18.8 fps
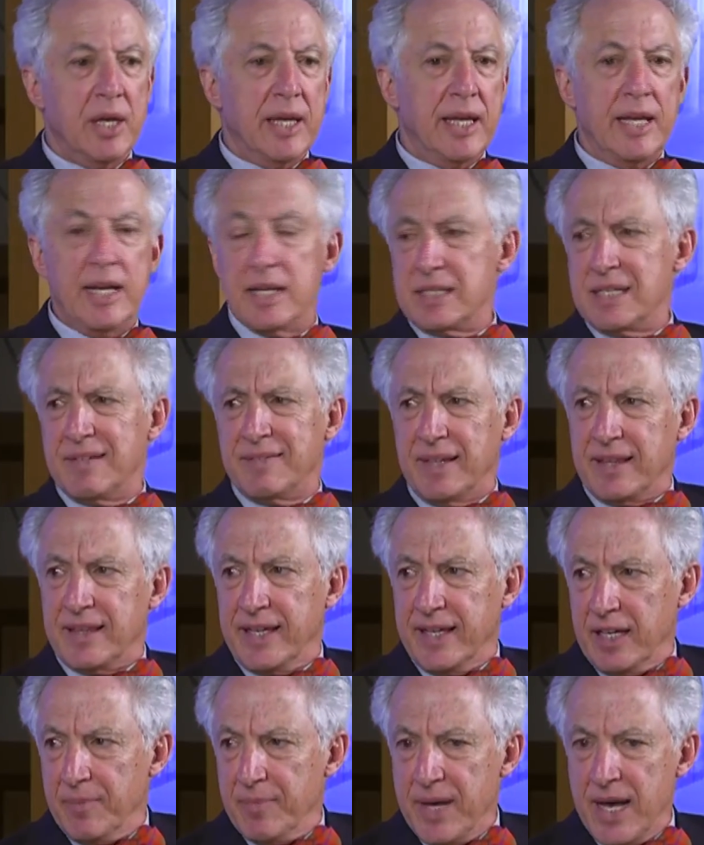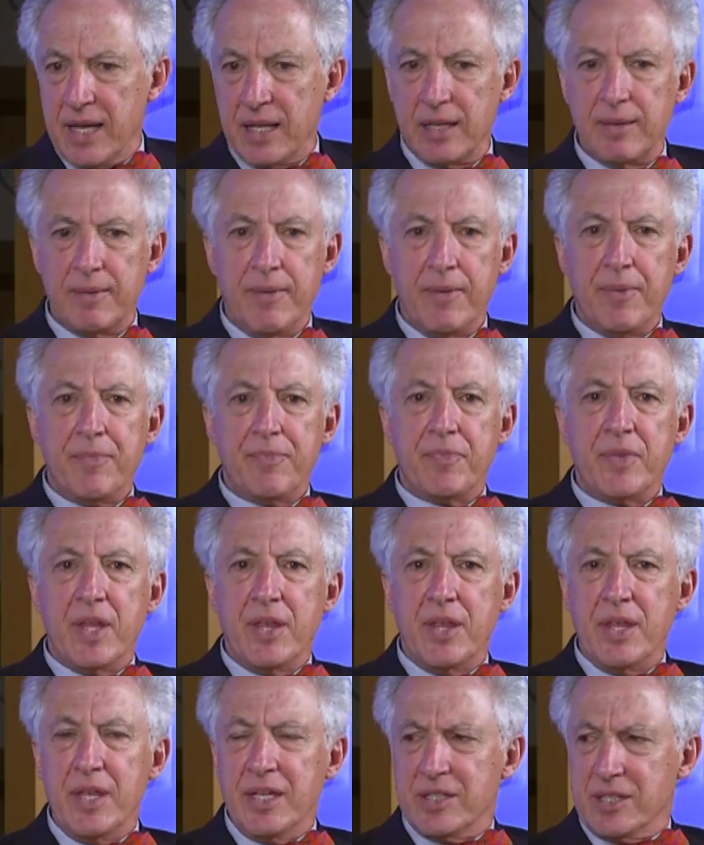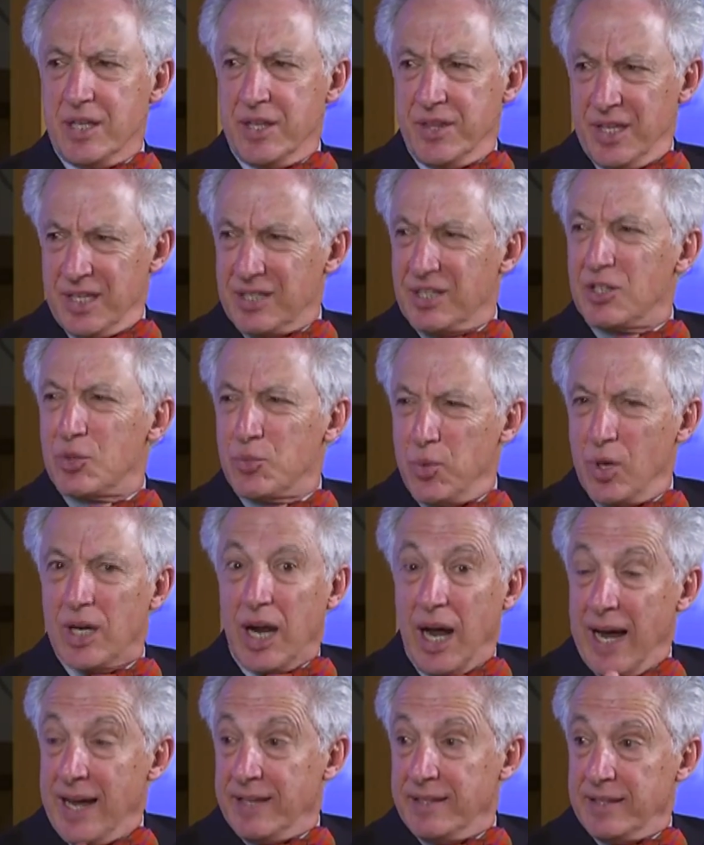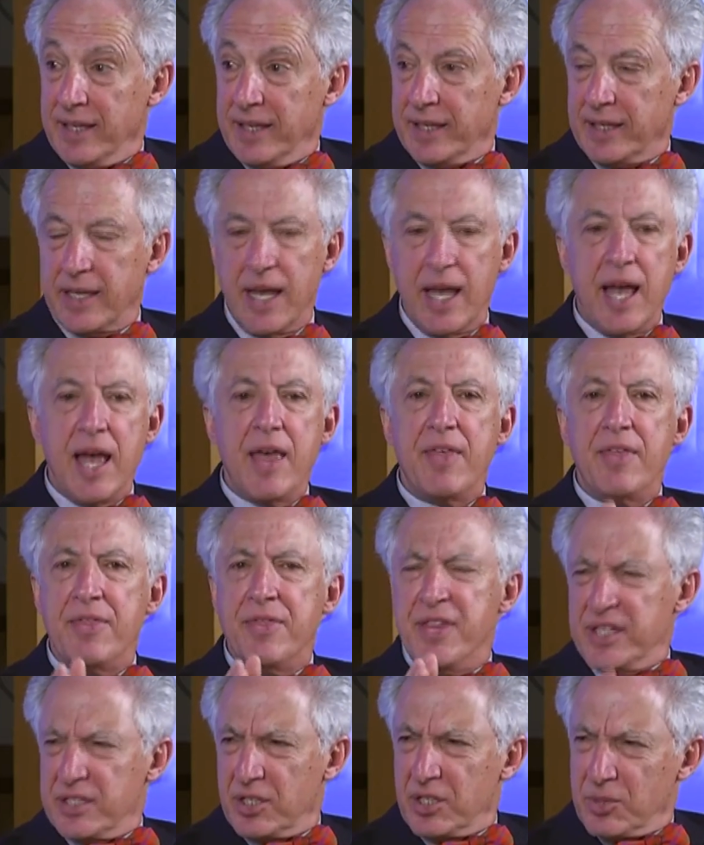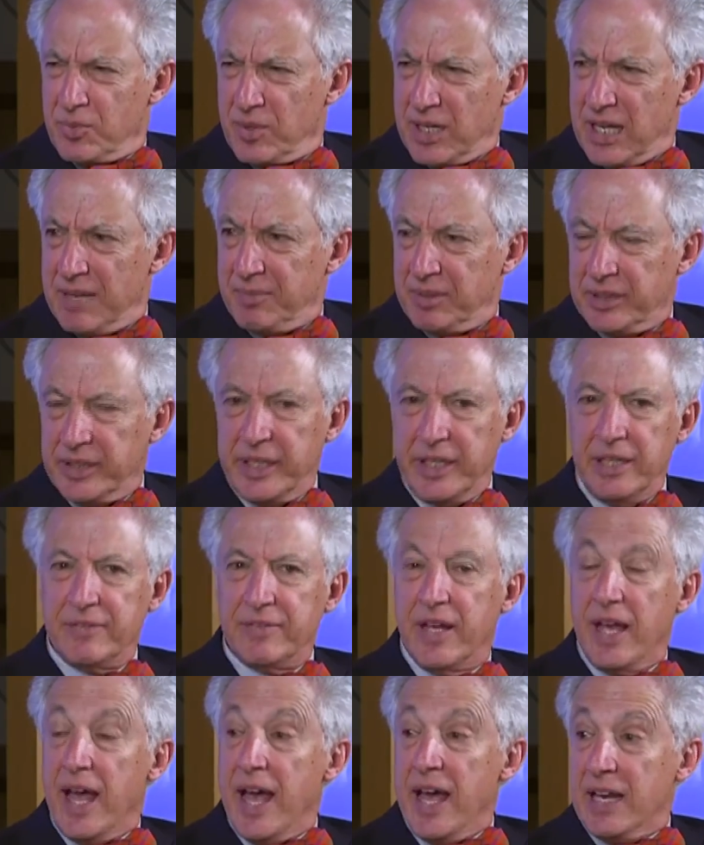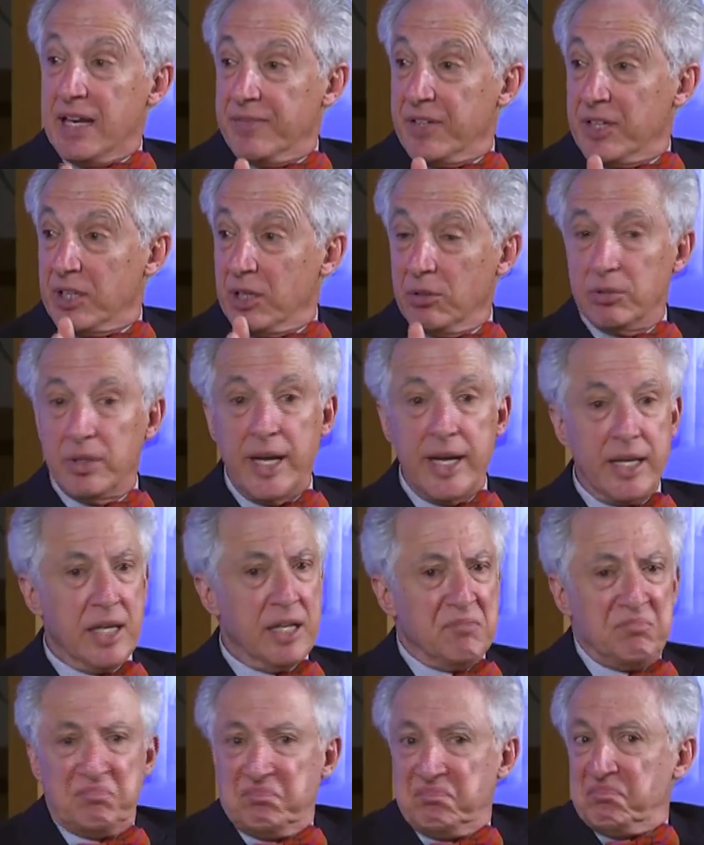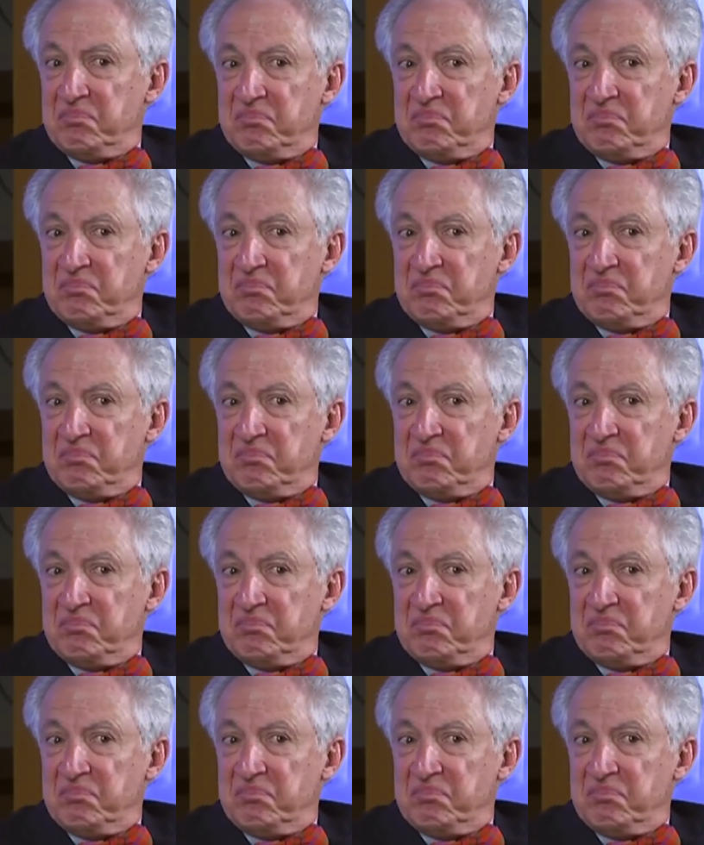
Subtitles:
He doesn't have to think about it. It's, this is what I think, this is what I believe, and if you don't like it,